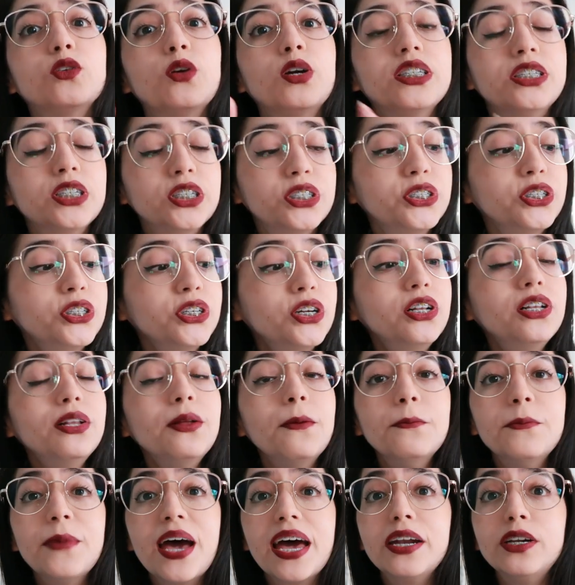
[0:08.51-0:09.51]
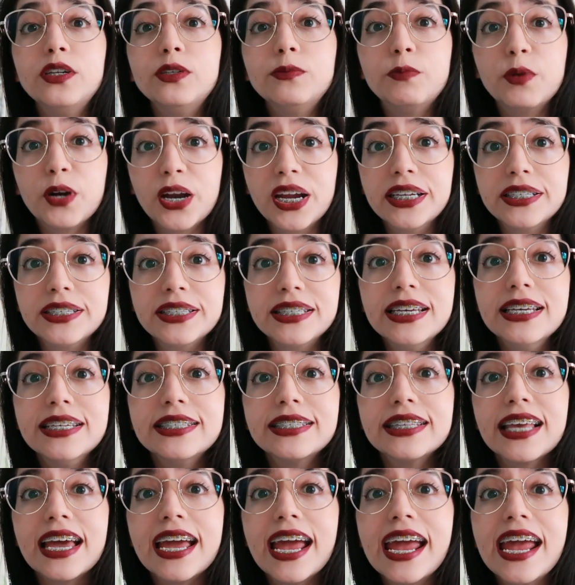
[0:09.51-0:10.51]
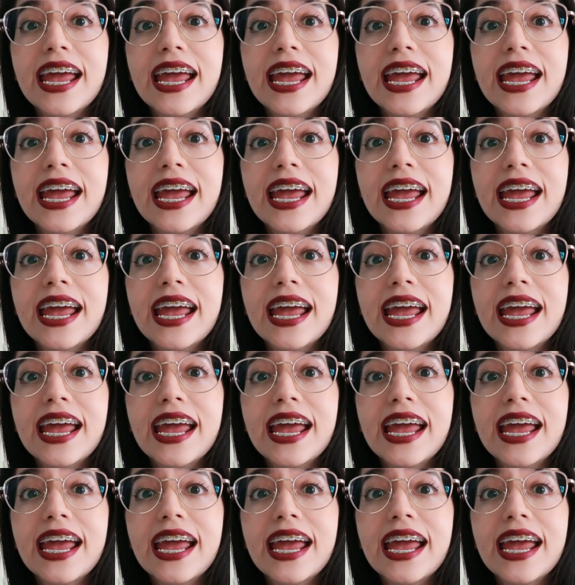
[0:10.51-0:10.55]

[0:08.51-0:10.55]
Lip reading: traditional metal braces